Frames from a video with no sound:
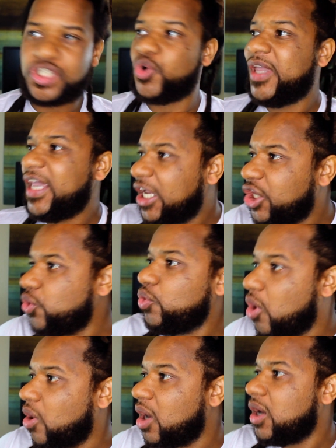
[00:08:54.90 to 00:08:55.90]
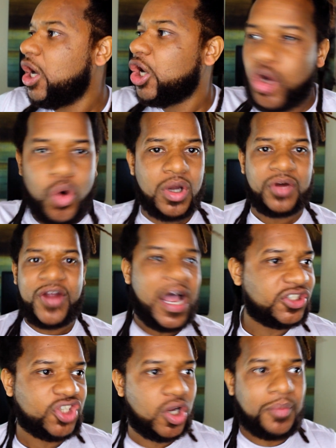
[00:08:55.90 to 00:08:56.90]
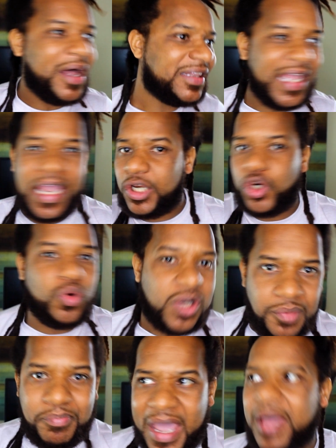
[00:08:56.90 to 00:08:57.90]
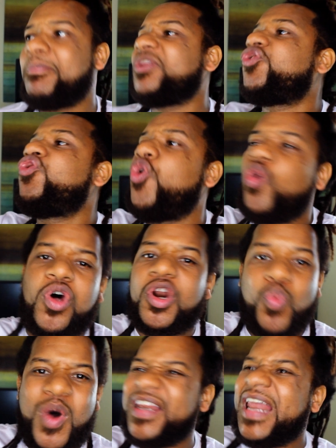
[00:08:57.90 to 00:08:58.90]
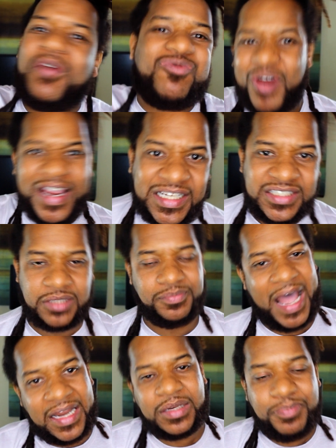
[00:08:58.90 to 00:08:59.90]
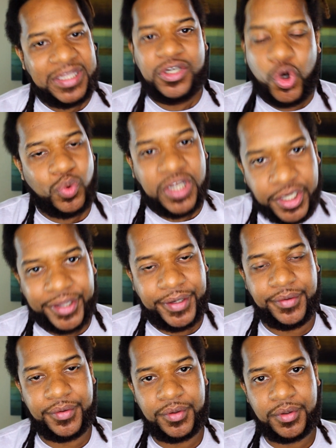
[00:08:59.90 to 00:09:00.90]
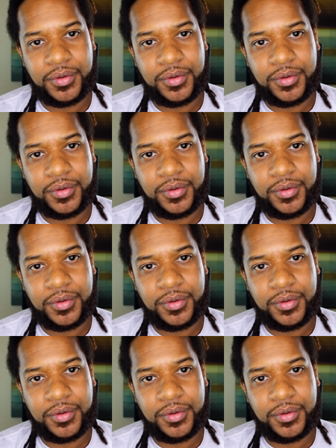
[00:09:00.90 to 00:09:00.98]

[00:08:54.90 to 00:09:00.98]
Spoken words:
So here you are going around talking about there ain't no good man, but you are the one that raised them not to be no good.